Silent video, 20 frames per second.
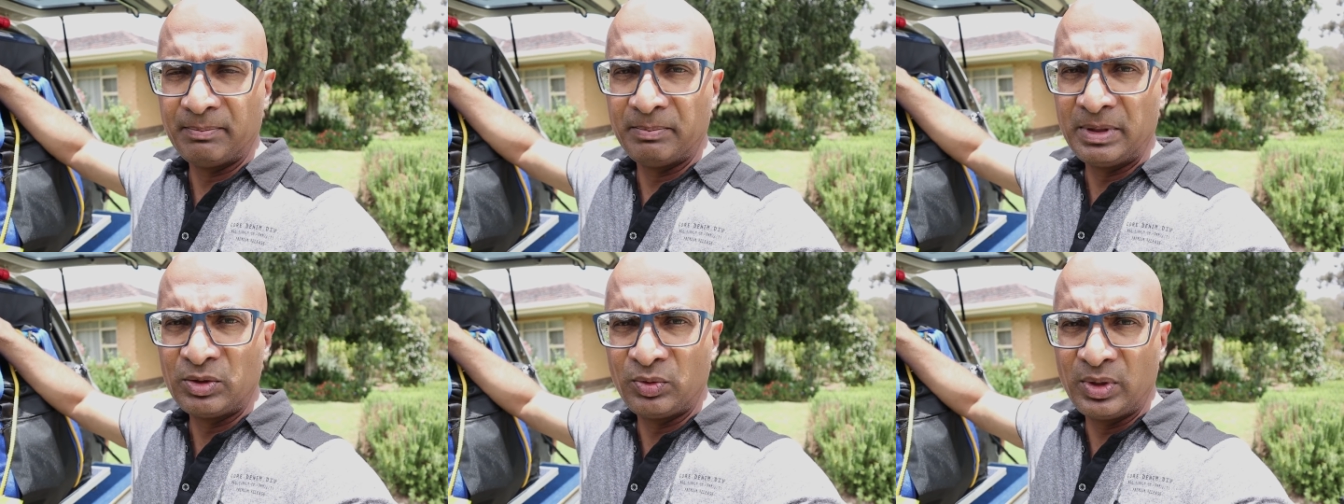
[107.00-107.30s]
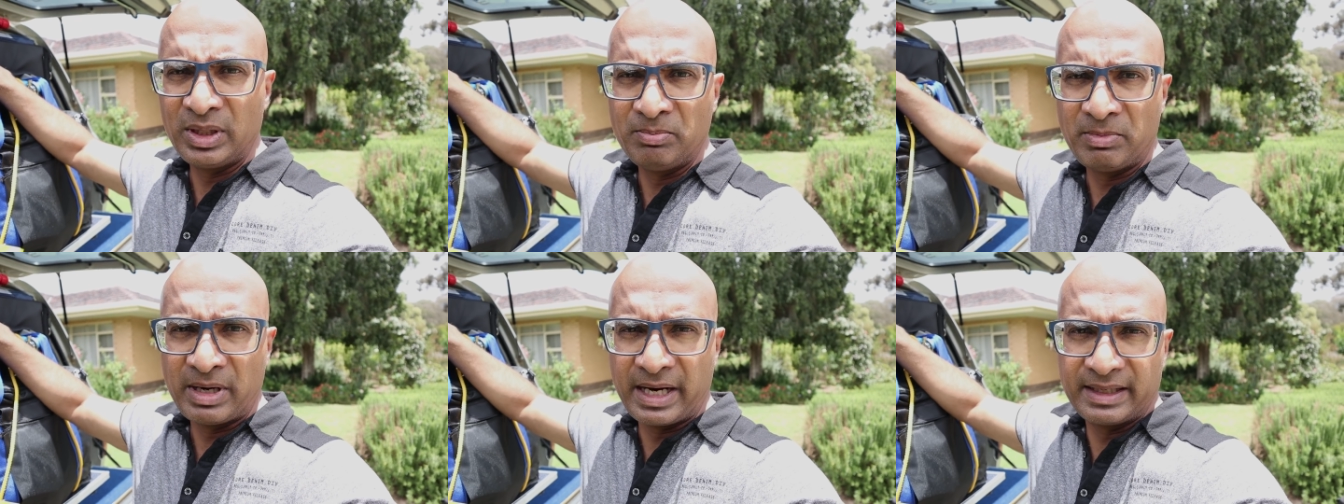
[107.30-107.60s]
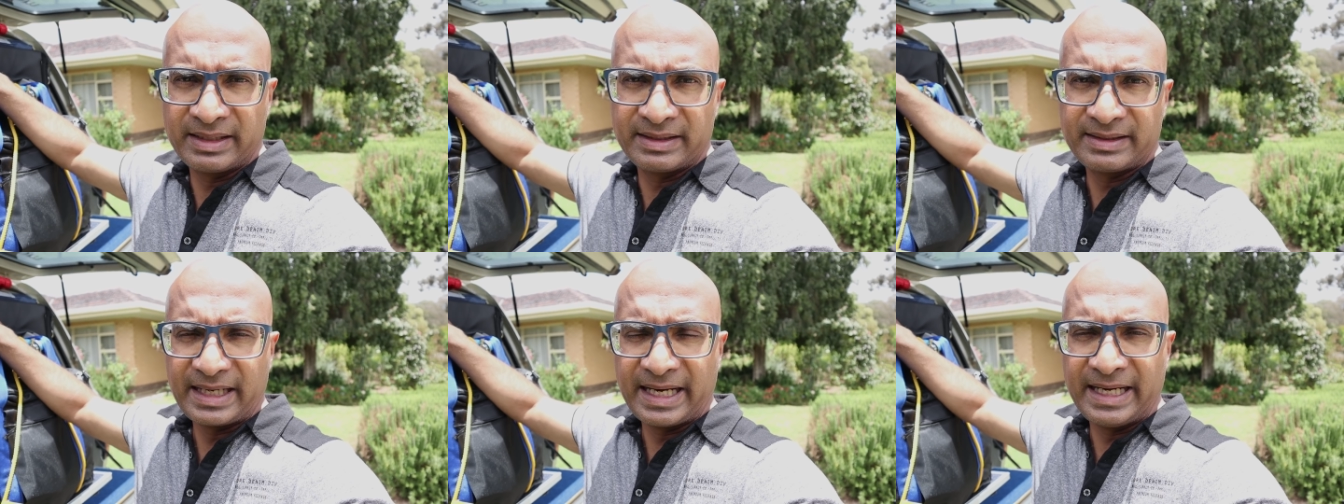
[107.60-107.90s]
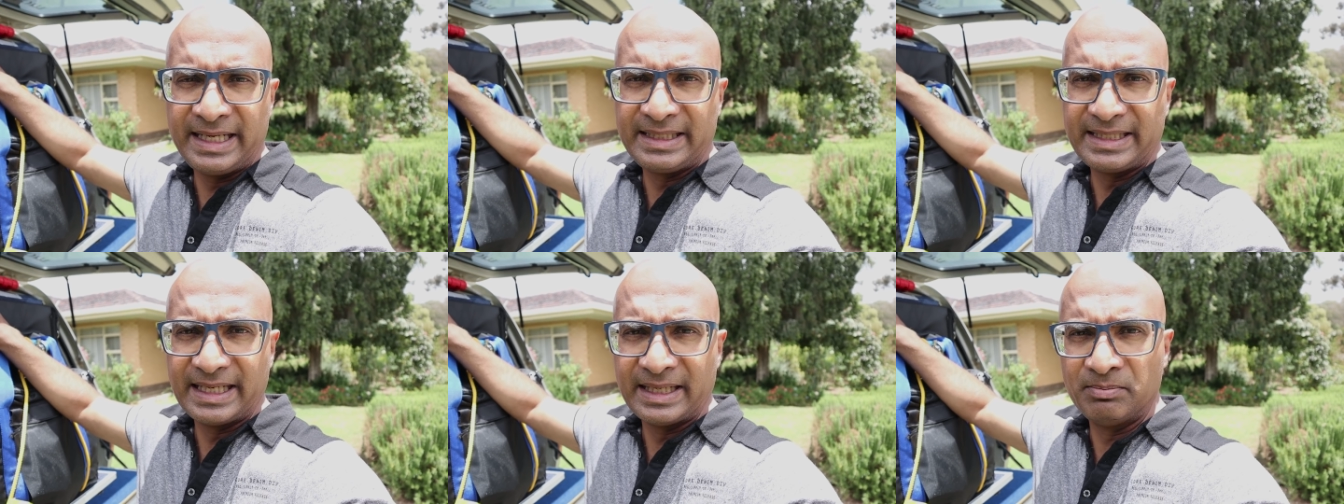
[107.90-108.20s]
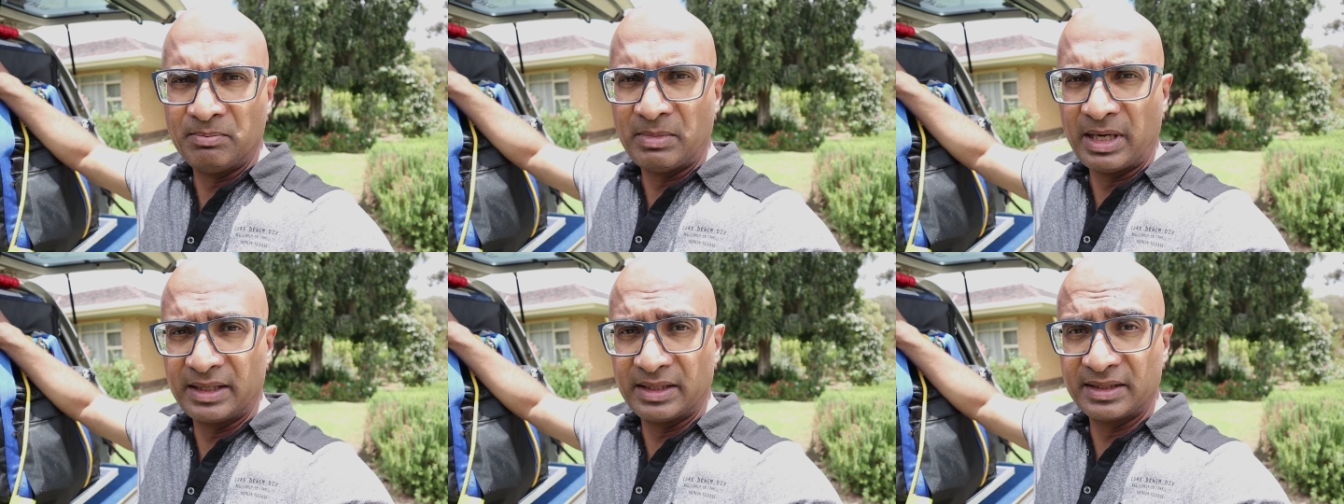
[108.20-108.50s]
between -8
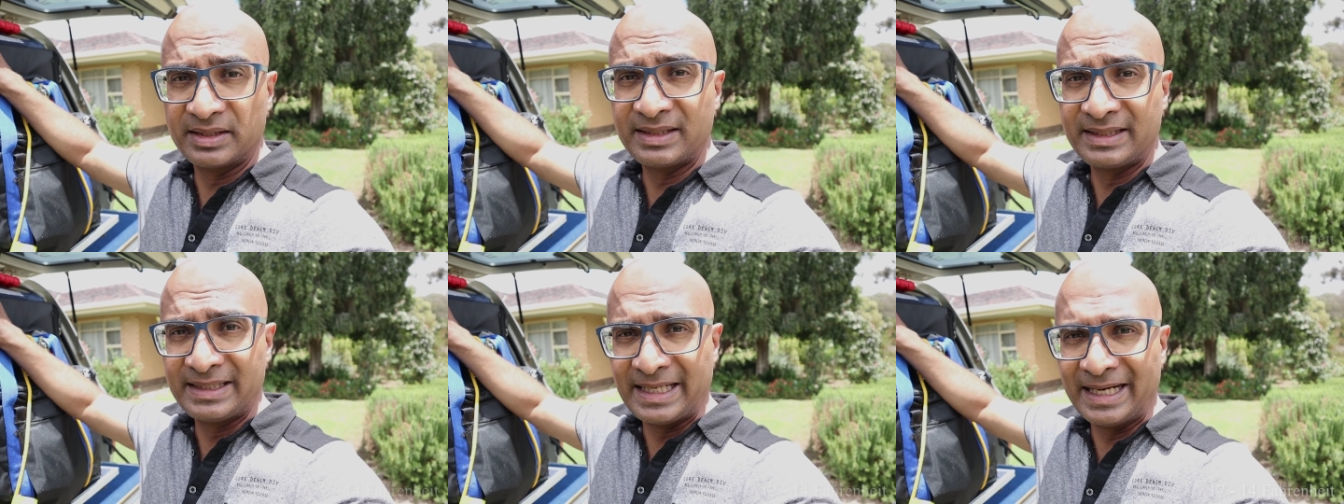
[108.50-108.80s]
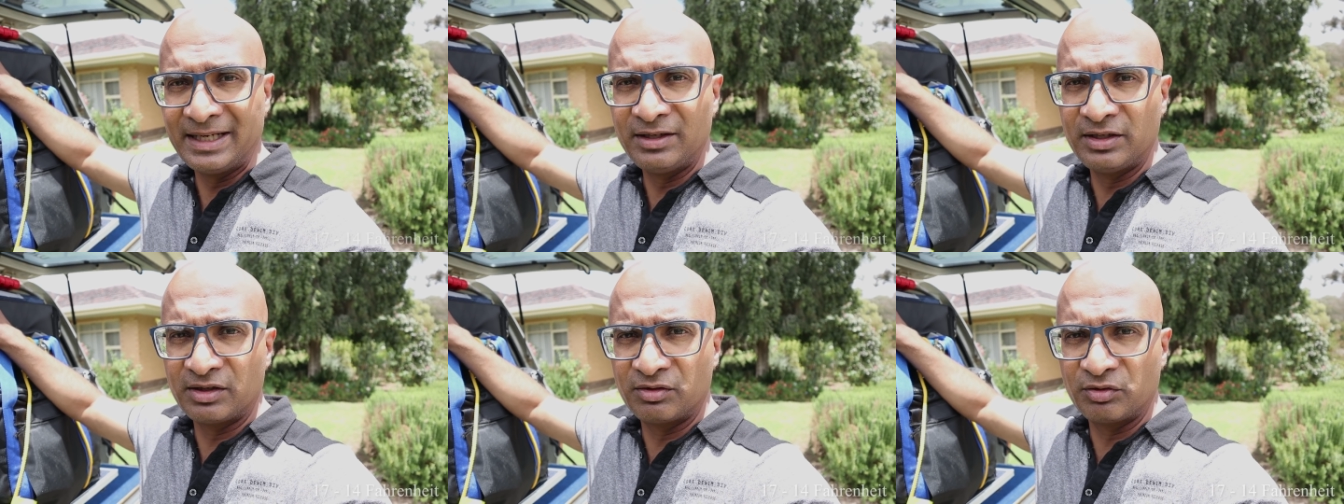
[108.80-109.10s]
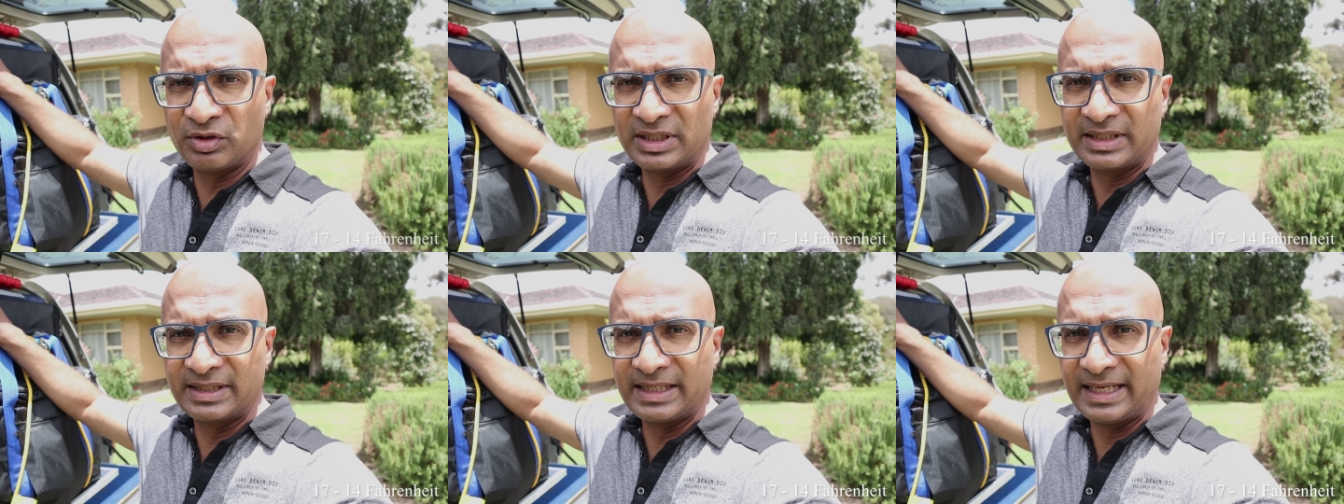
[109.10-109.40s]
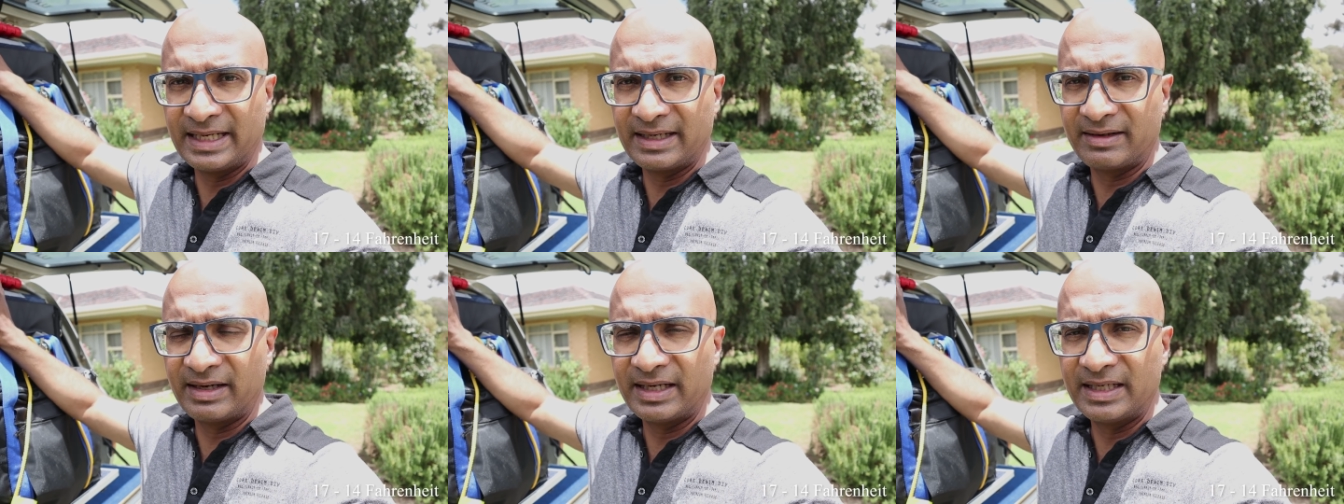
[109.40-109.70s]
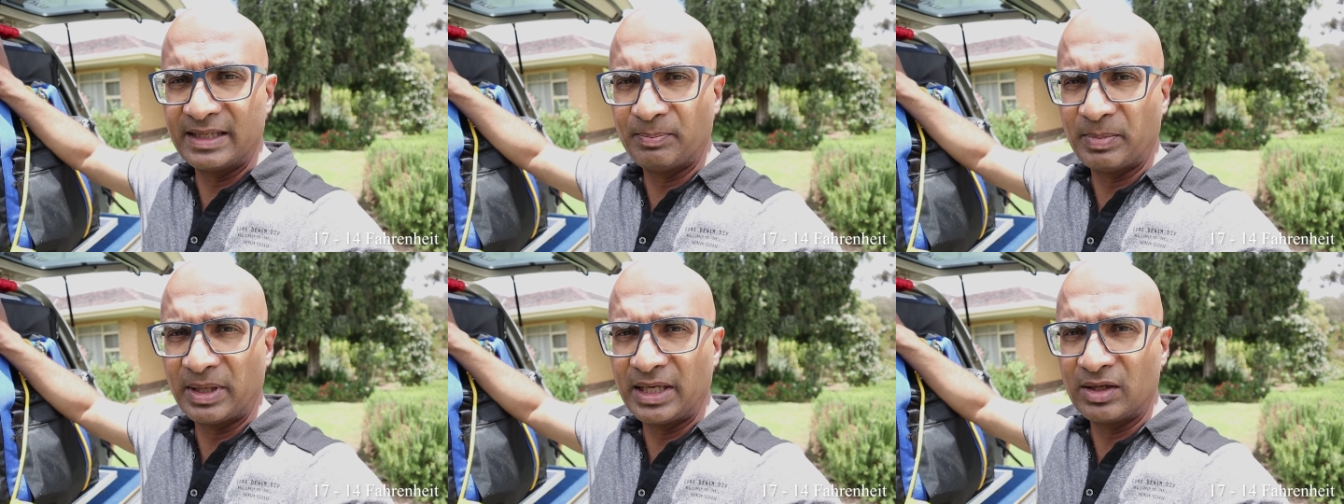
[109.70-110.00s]
and -10 degrees
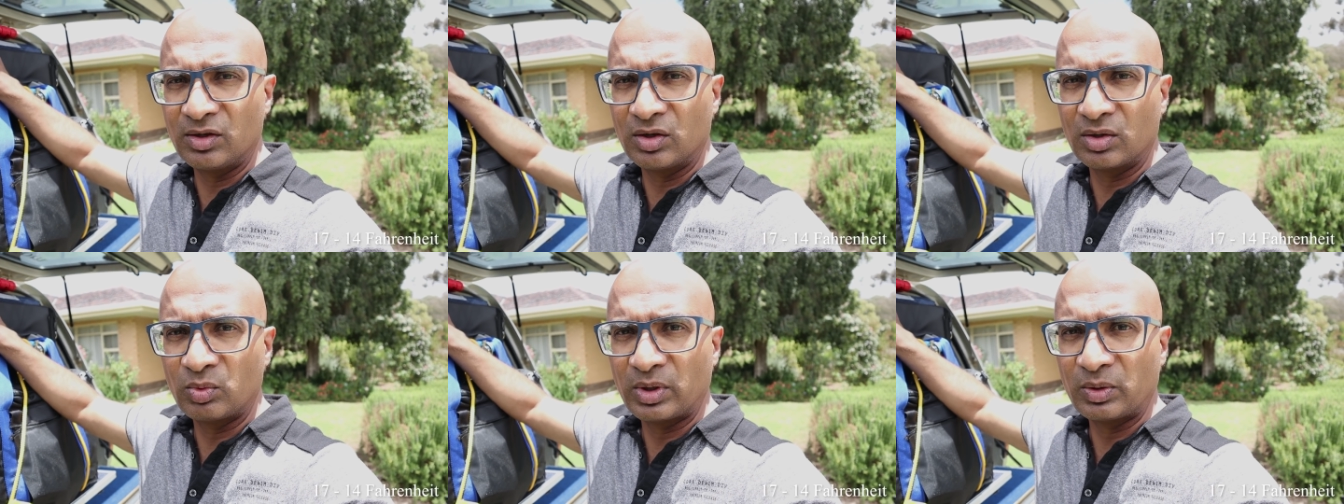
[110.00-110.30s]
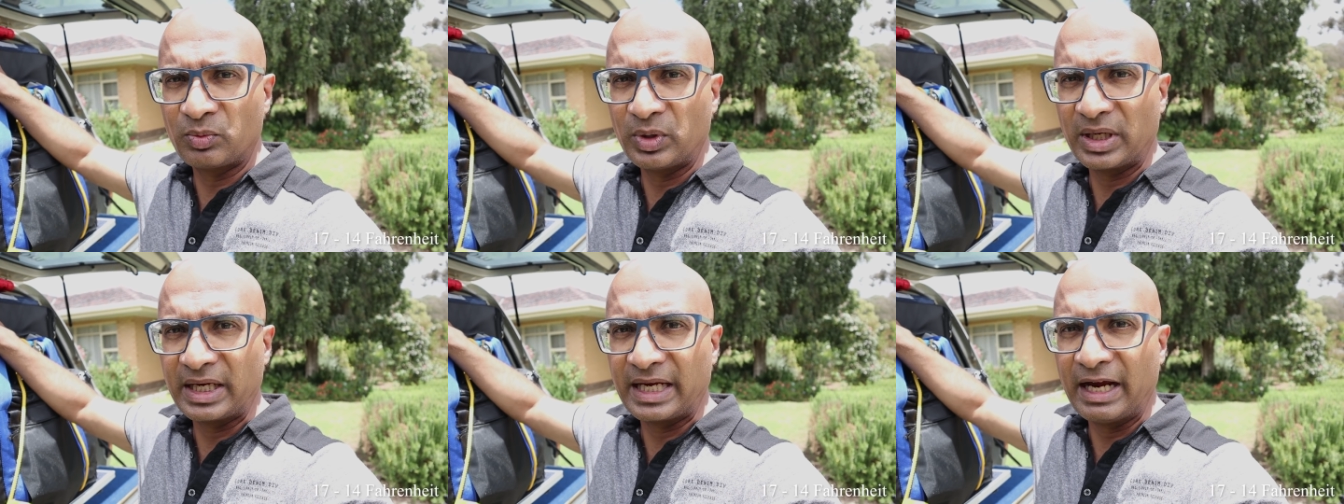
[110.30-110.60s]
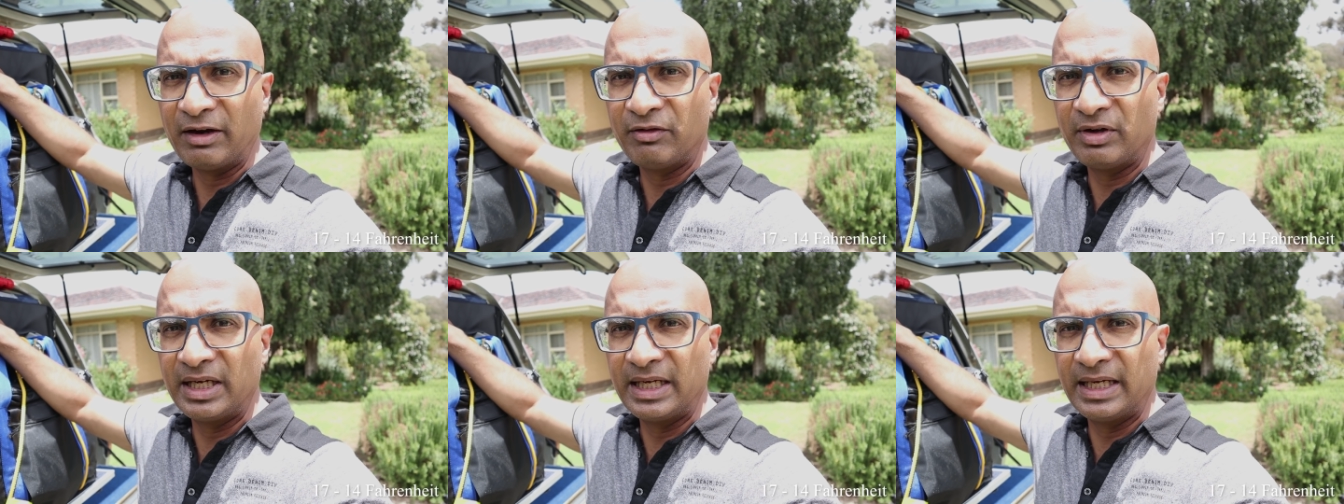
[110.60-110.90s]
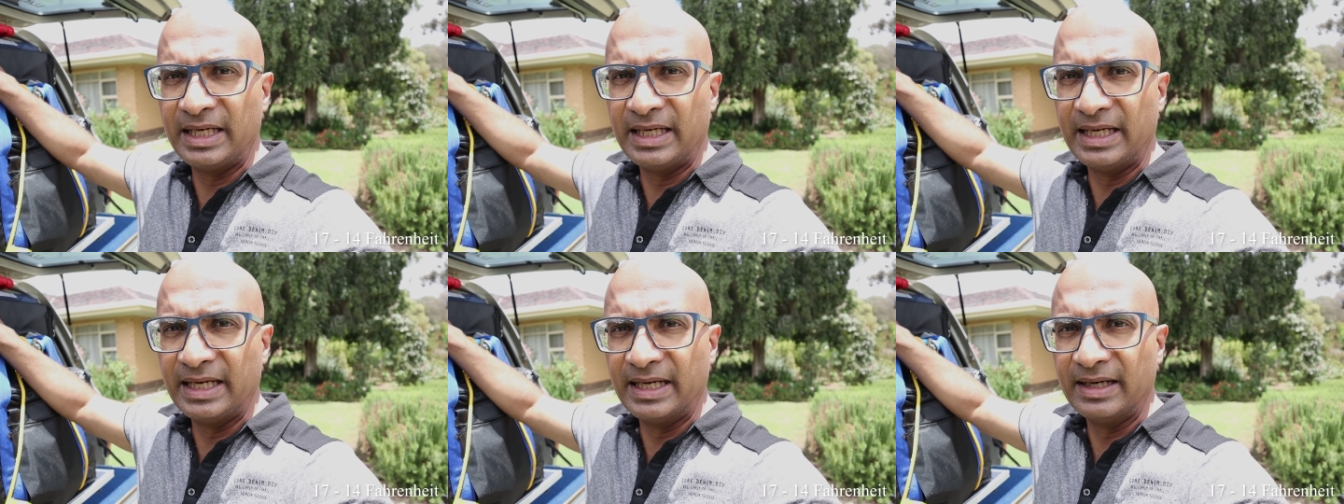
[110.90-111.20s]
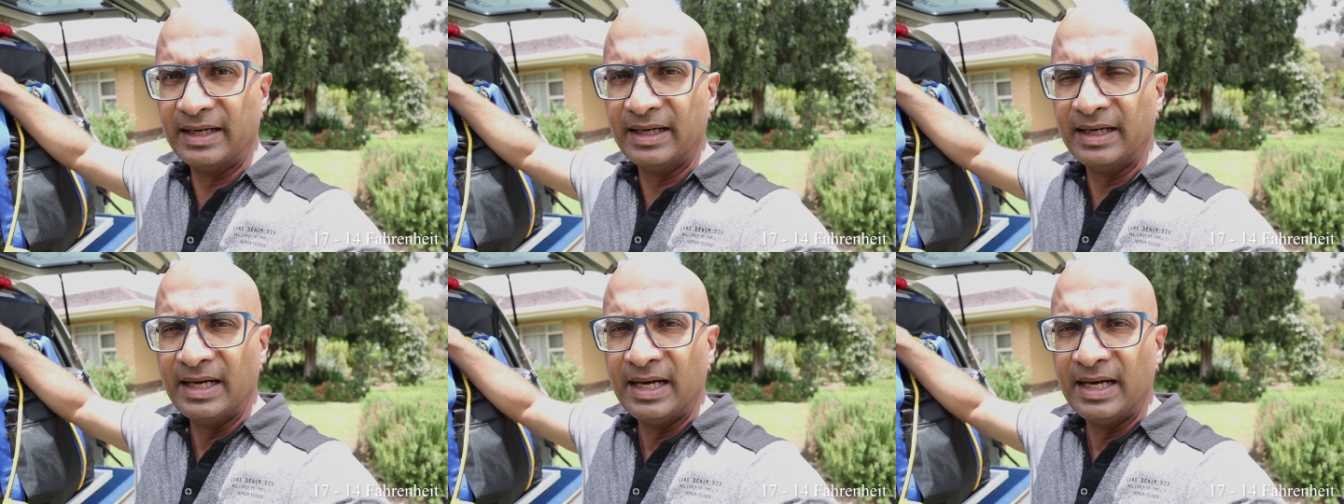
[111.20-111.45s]
centigrade depending on what we're carrying in here.